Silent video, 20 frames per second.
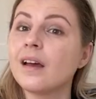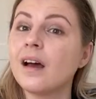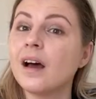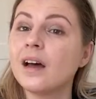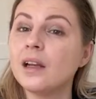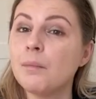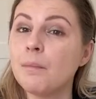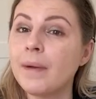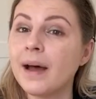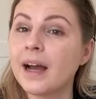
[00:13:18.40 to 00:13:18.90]

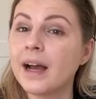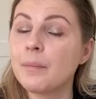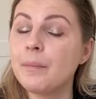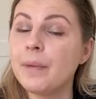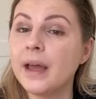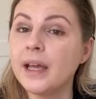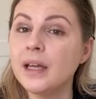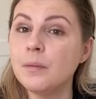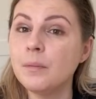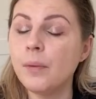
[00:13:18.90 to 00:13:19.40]
and a MAC
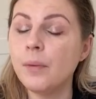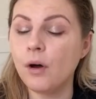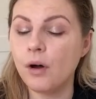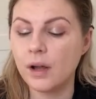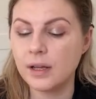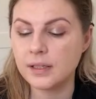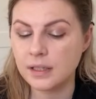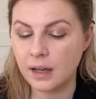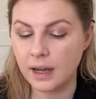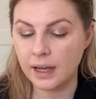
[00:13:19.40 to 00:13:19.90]
paint
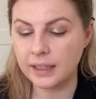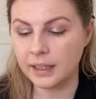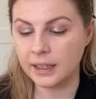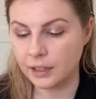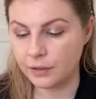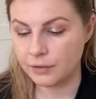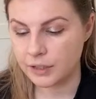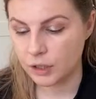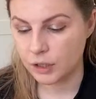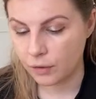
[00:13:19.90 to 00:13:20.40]
pot as
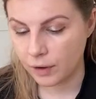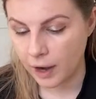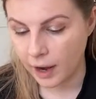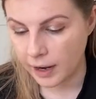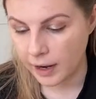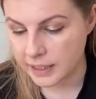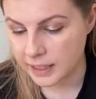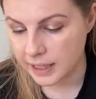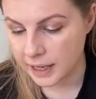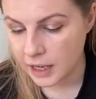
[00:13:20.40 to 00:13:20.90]
eyeliner is a great
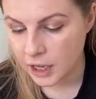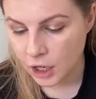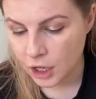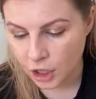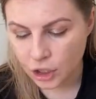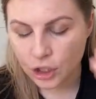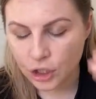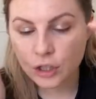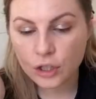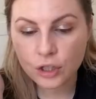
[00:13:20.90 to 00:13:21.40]
idea.
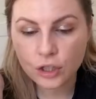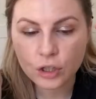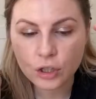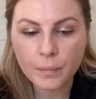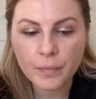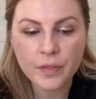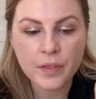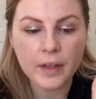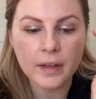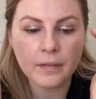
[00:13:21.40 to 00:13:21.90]
Just
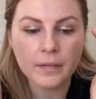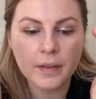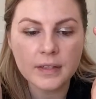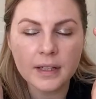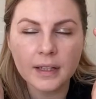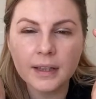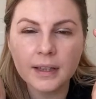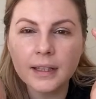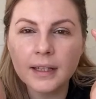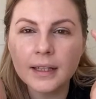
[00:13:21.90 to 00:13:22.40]
something that's
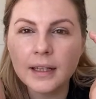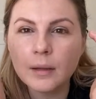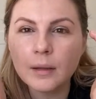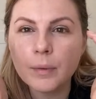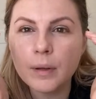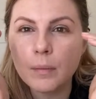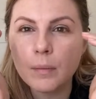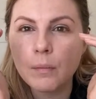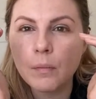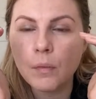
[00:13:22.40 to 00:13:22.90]
a little
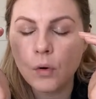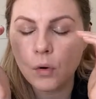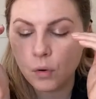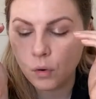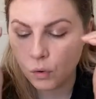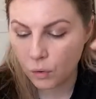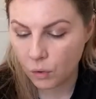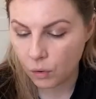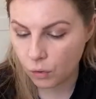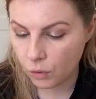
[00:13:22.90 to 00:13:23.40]
bit
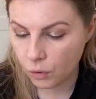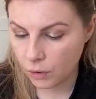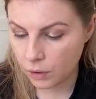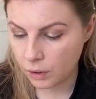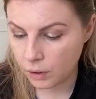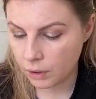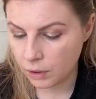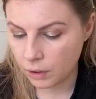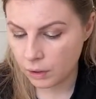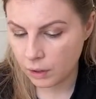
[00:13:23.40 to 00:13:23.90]
more
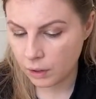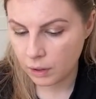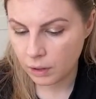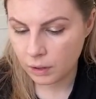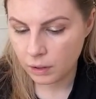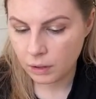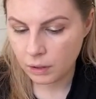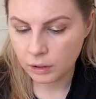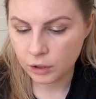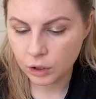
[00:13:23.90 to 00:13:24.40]

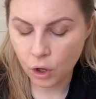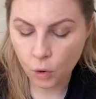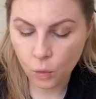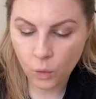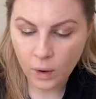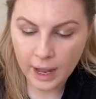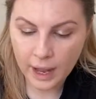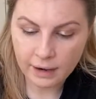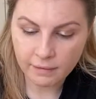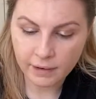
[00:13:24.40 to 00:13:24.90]
long
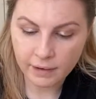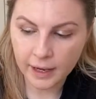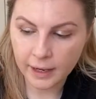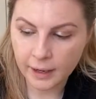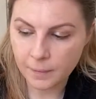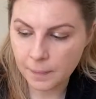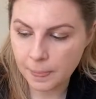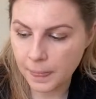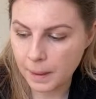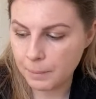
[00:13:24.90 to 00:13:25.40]

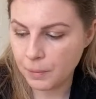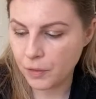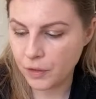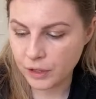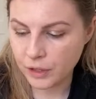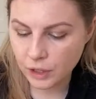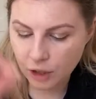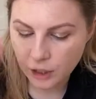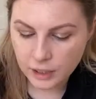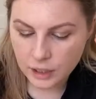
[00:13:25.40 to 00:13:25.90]
wearing, but
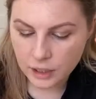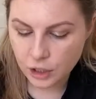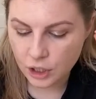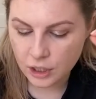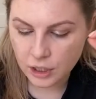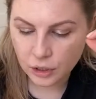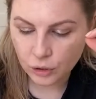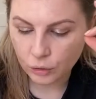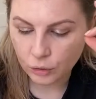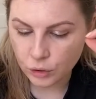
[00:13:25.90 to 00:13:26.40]
that you can
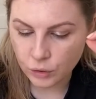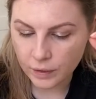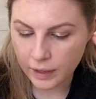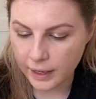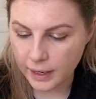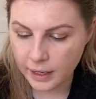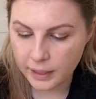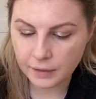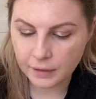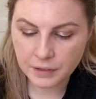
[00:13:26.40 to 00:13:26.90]
still do
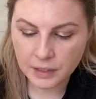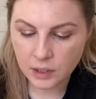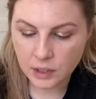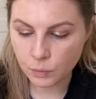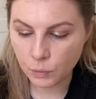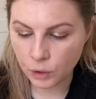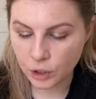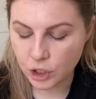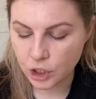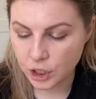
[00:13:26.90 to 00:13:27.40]
that kind of
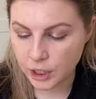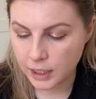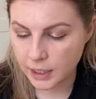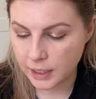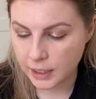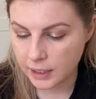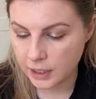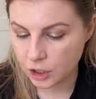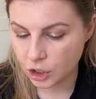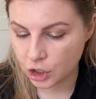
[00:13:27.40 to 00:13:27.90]

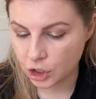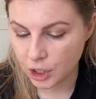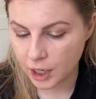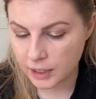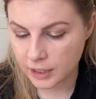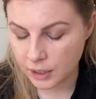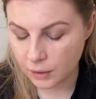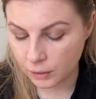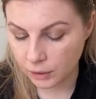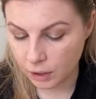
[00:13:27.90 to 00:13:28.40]
smudgy
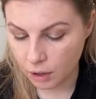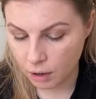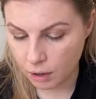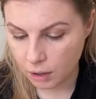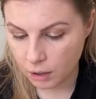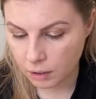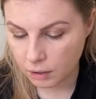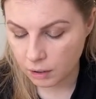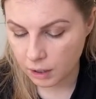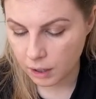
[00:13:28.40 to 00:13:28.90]
shadow
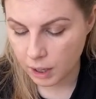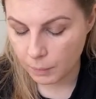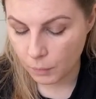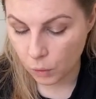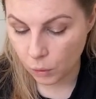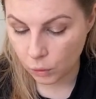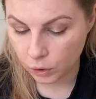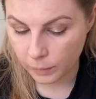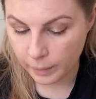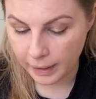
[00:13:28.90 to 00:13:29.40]
look. I'm
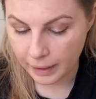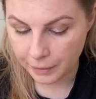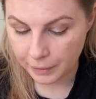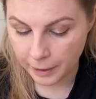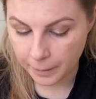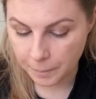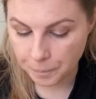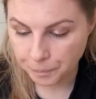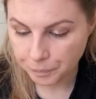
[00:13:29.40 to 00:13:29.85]
all about it.